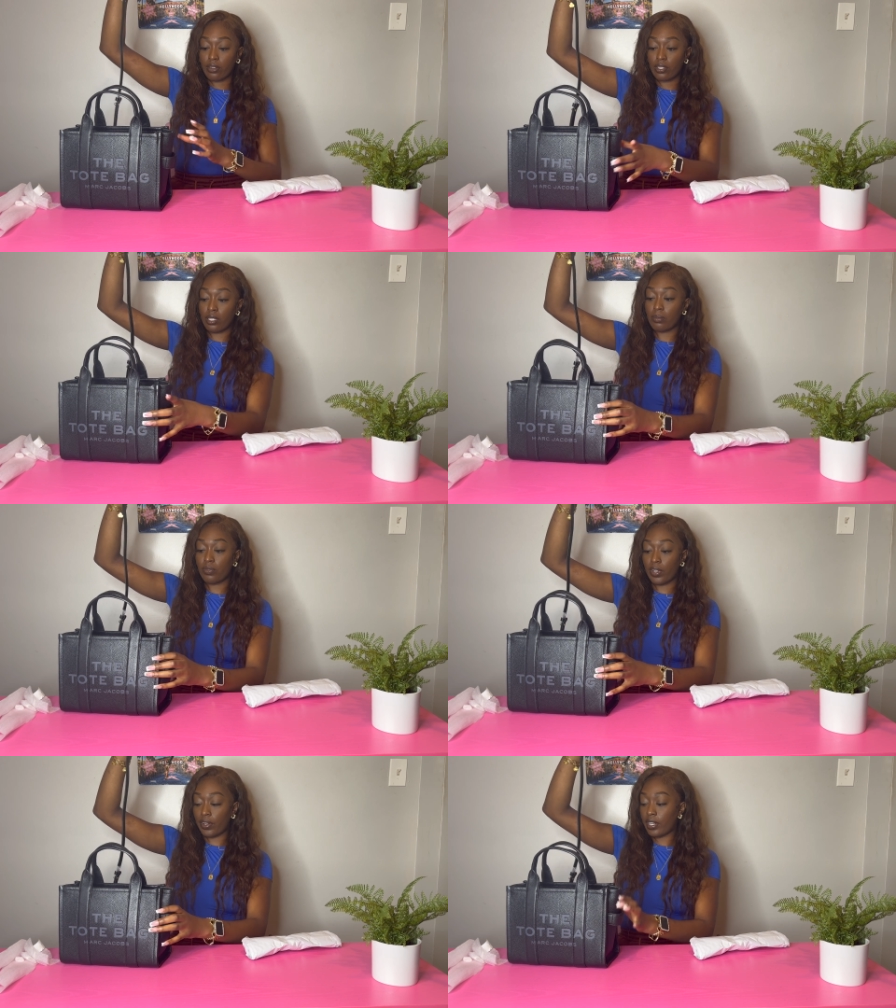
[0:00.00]
seems
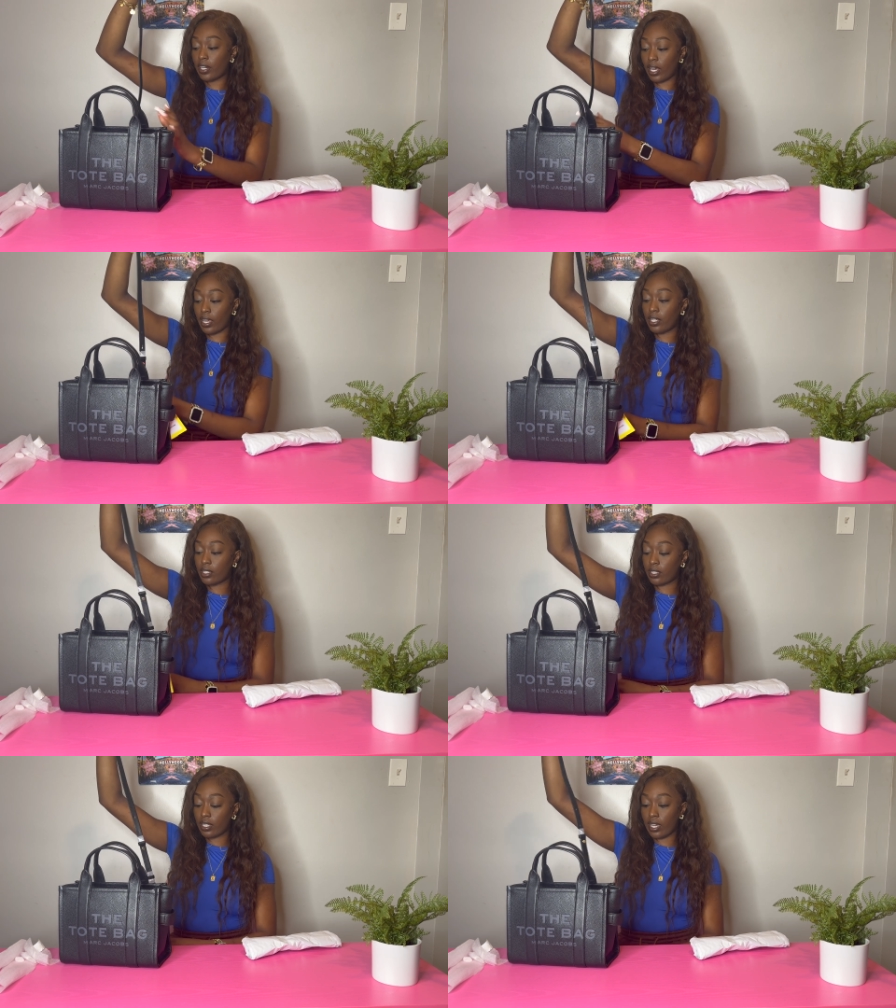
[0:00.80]
very
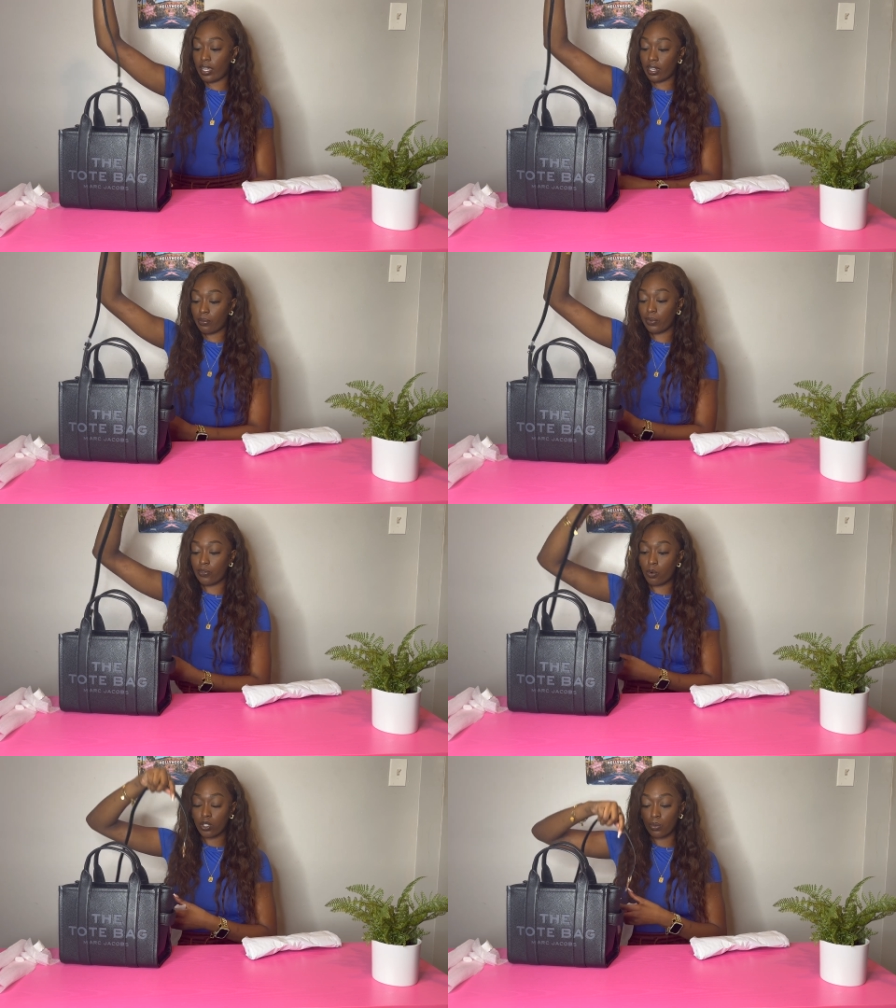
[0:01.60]
nice, and of
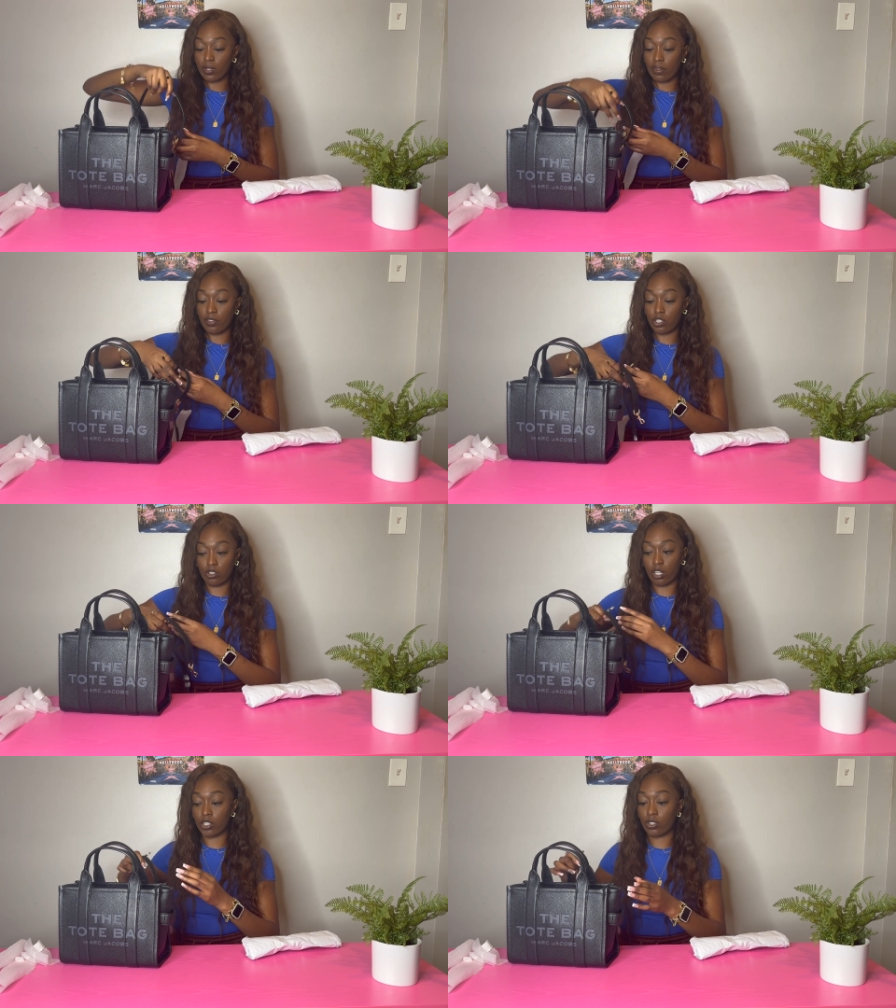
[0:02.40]
course we love the
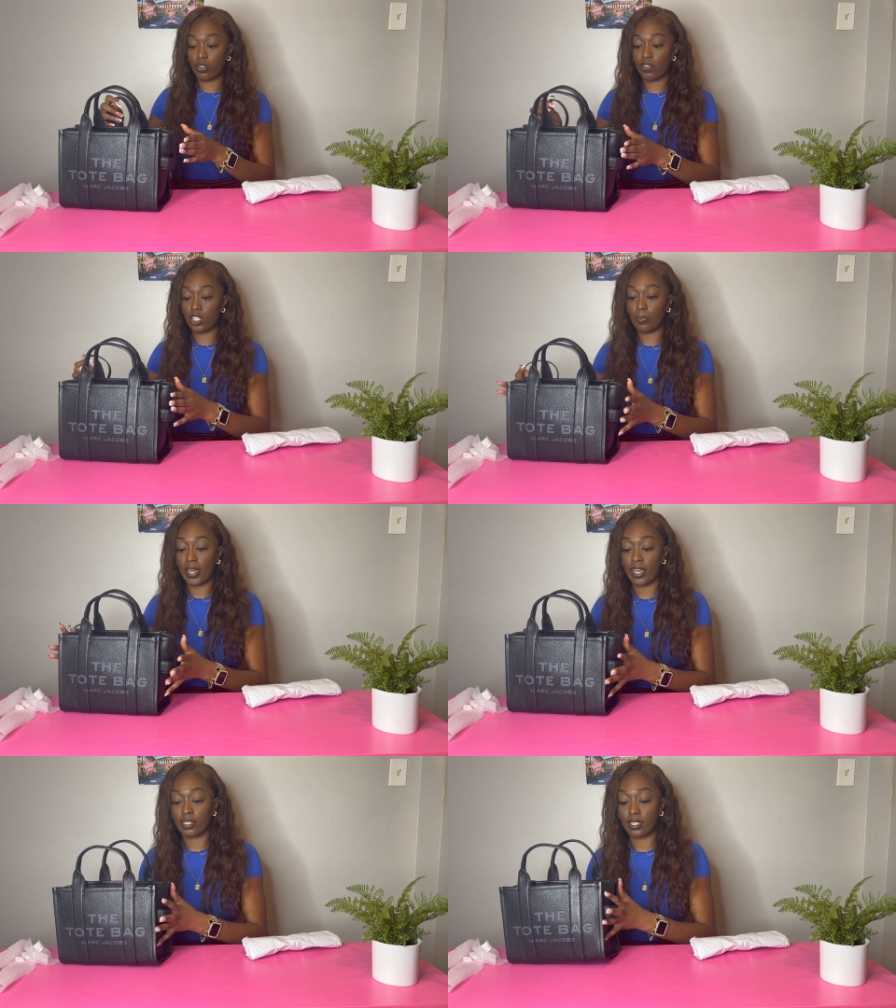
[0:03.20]
structure of these
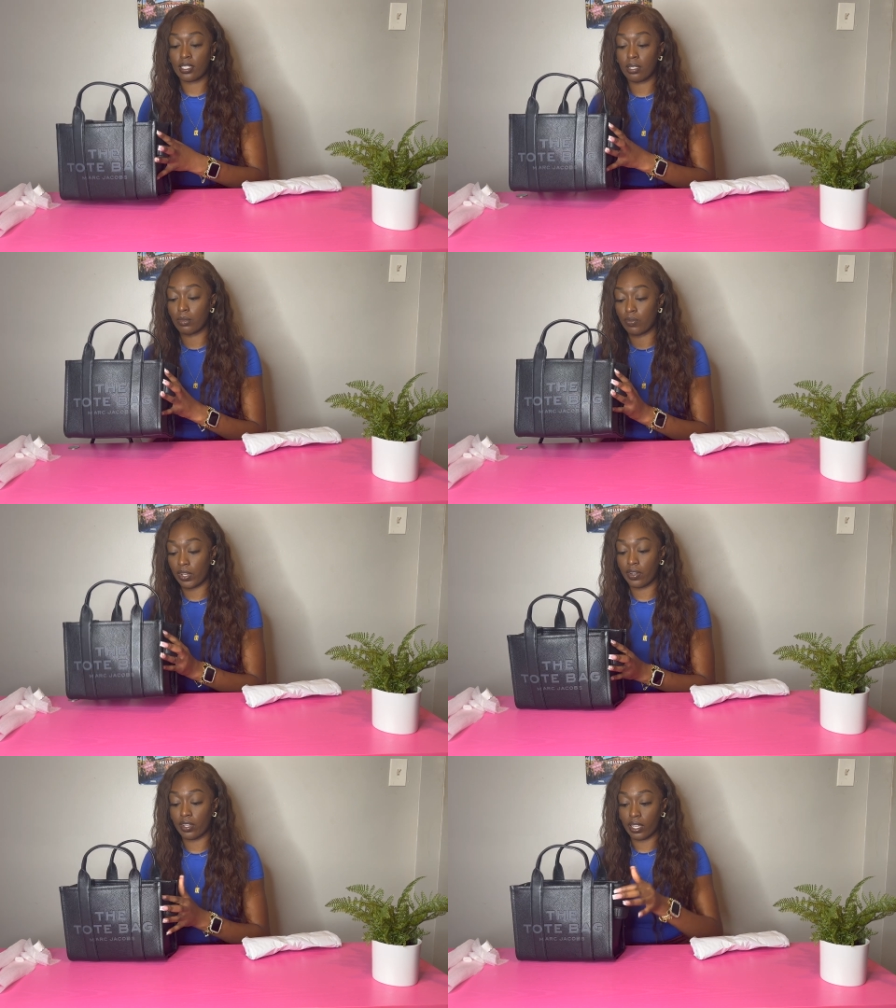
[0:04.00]
bags. It seems
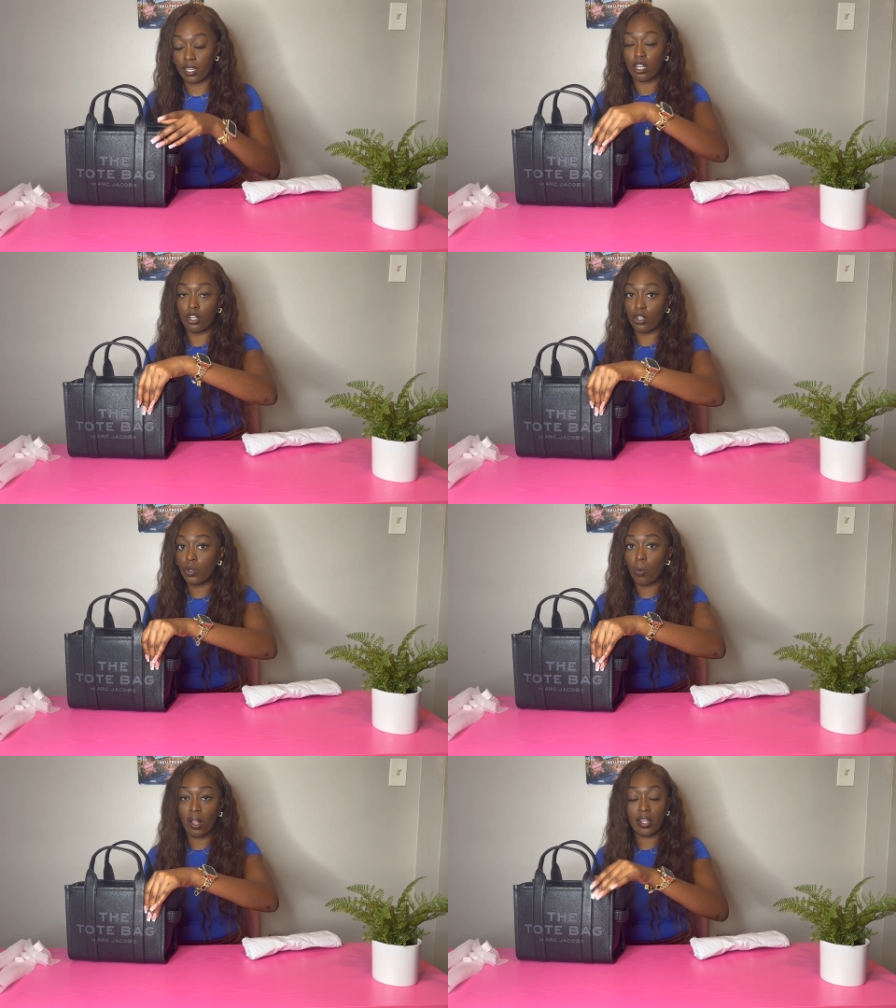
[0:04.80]
very like good
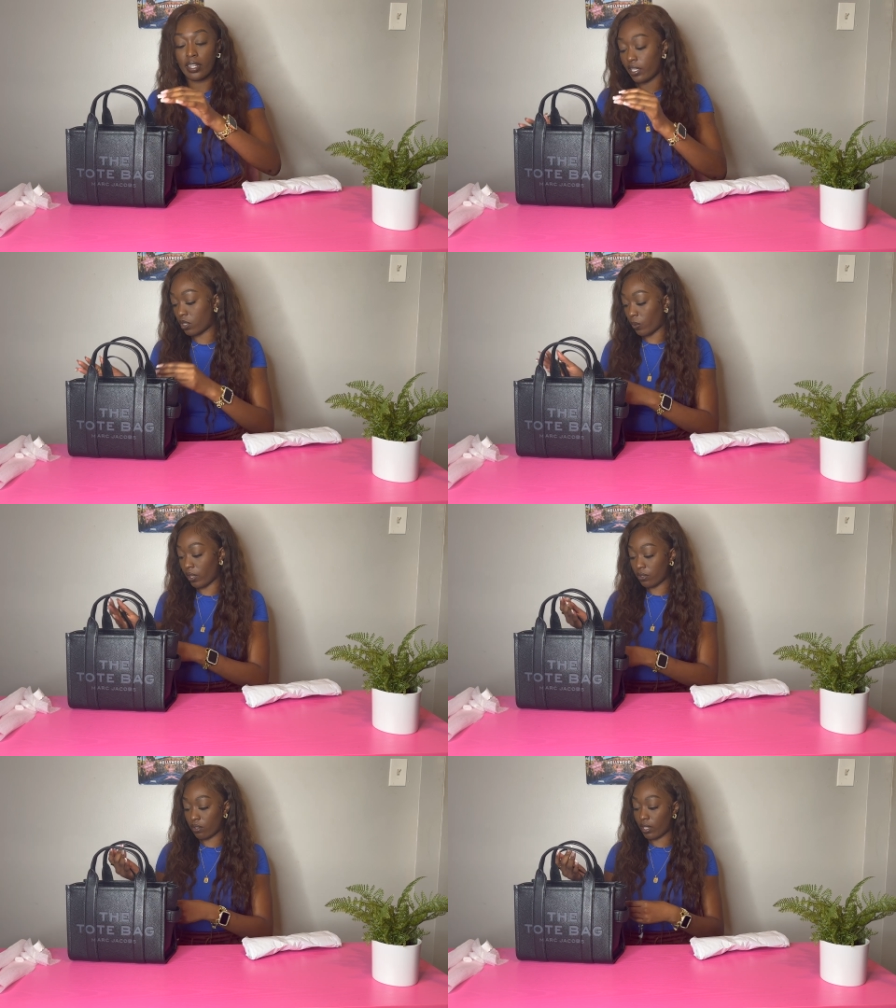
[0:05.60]
quality as well,
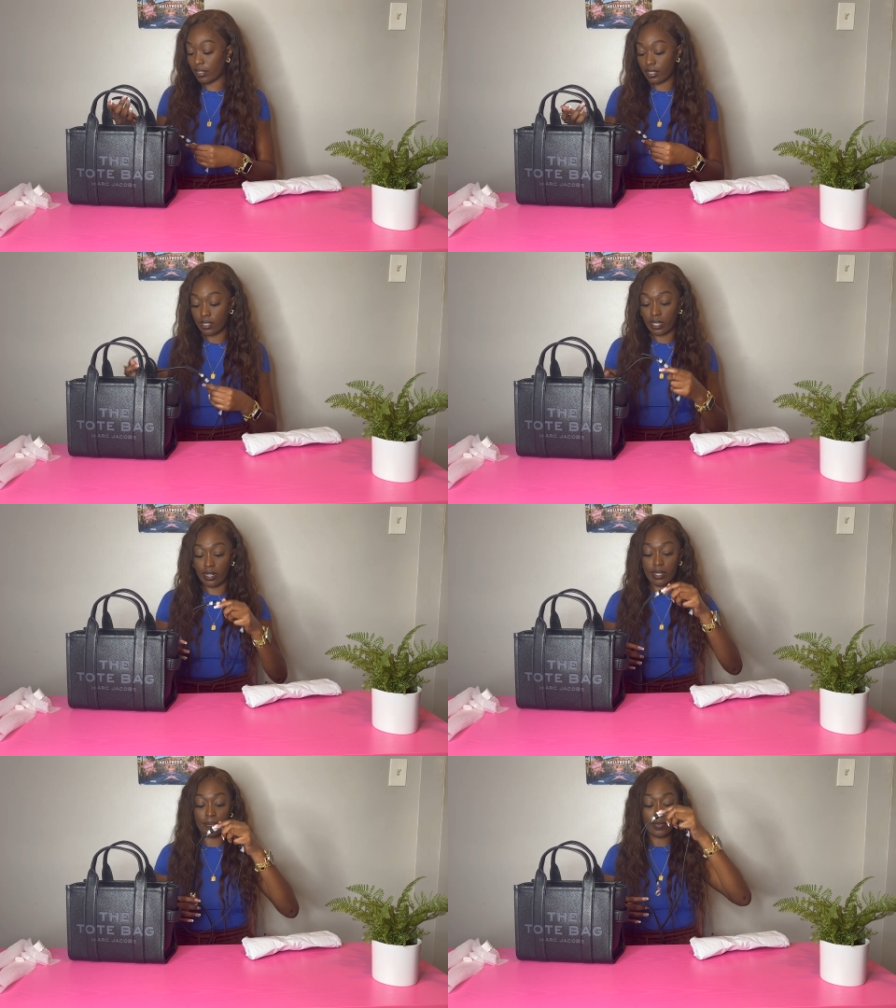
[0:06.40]
so that's exciting.